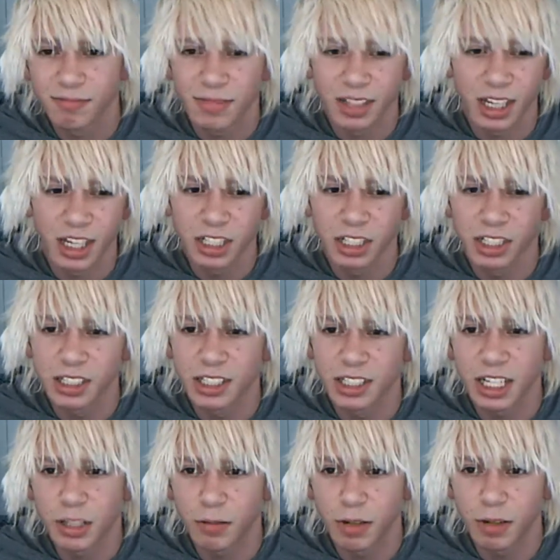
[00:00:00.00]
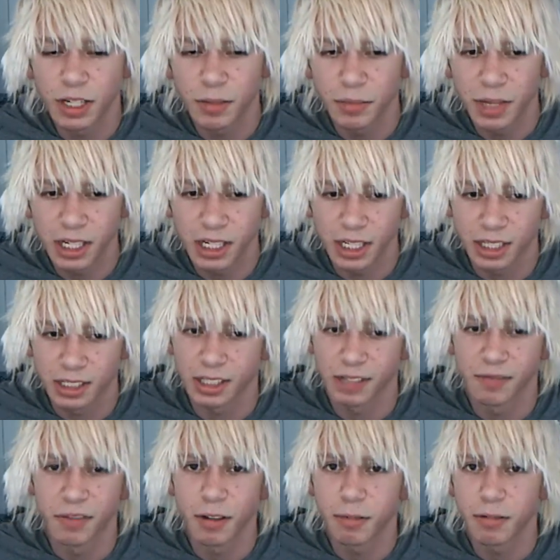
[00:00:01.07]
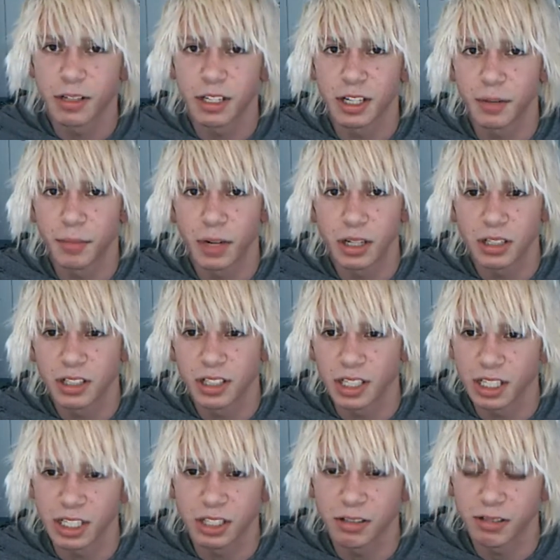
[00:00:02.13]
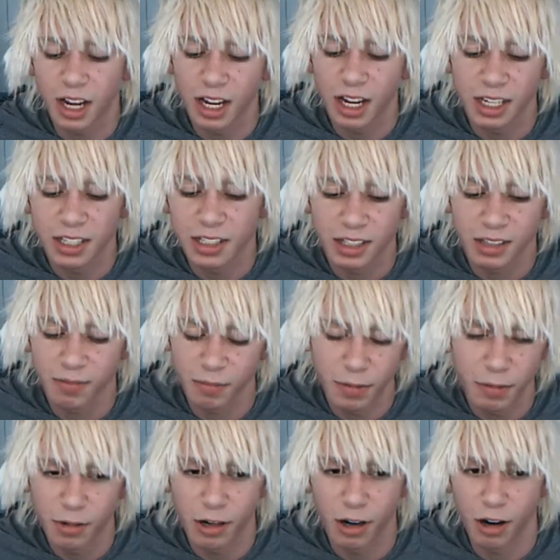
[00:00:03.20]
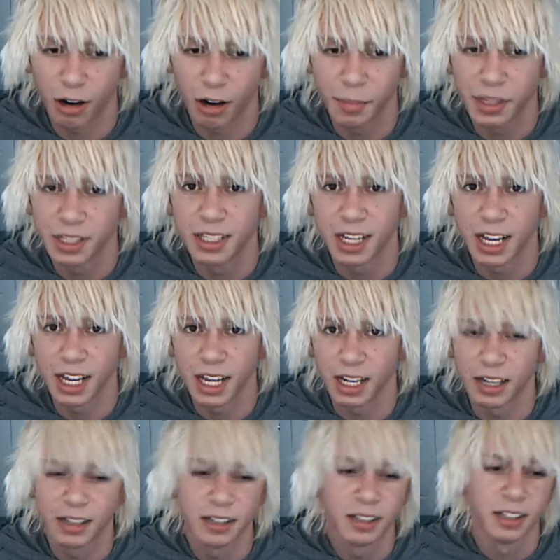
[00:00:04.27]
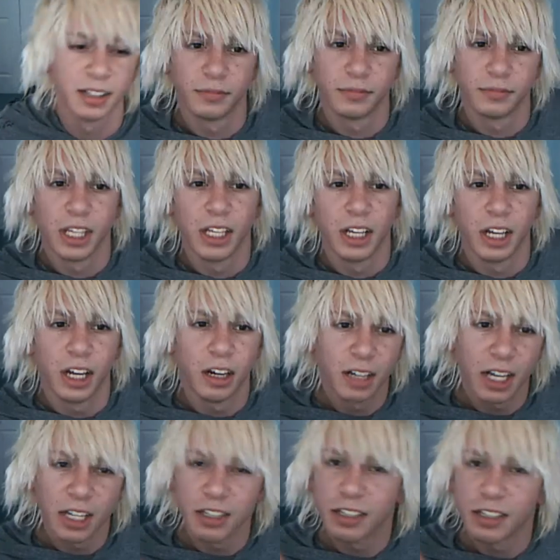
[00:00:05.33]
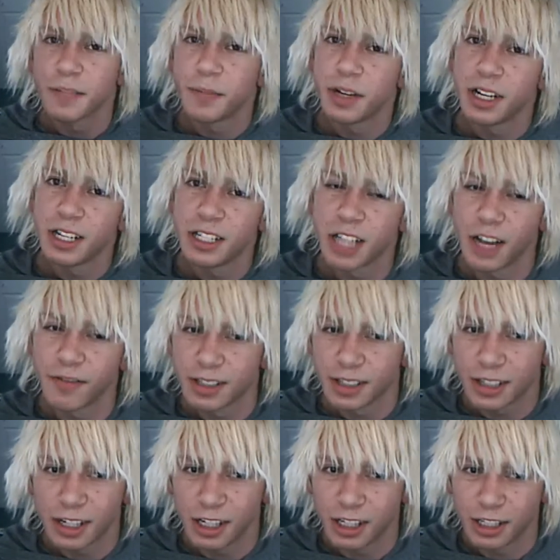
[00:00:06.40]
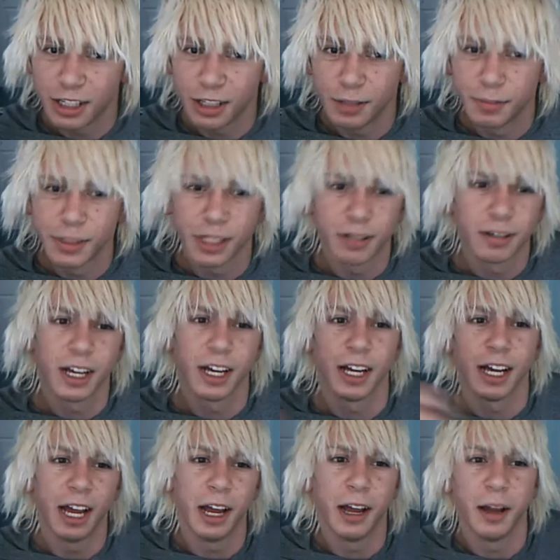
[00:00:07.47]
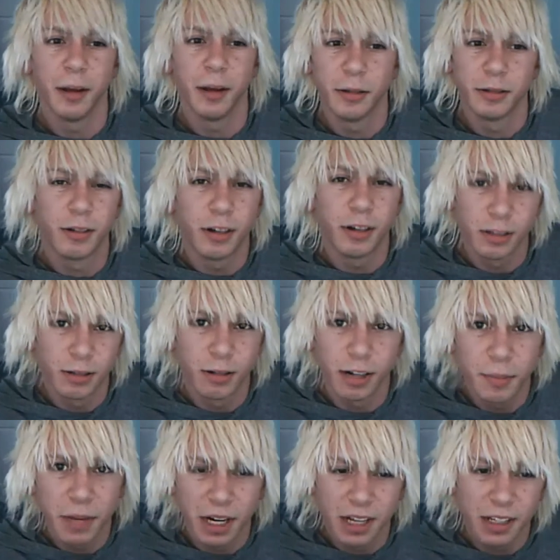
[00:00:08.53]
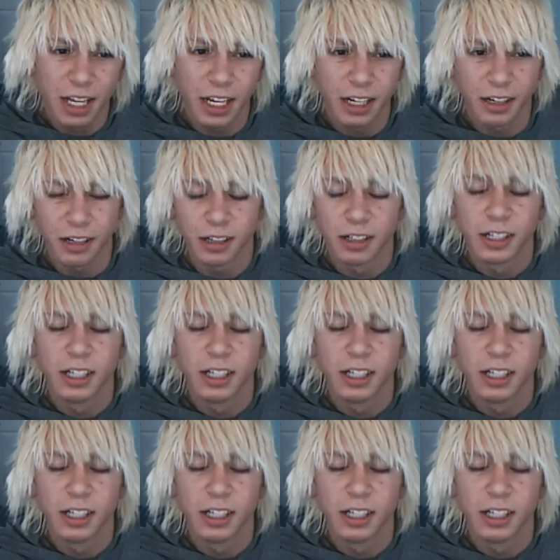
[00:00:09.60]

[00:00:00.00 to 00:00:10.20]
It shouldn't take 20 minutes. If it was an emergency, you guys, we would all be dead. Okay, so this police officer comes, okay, and 20 minutes later.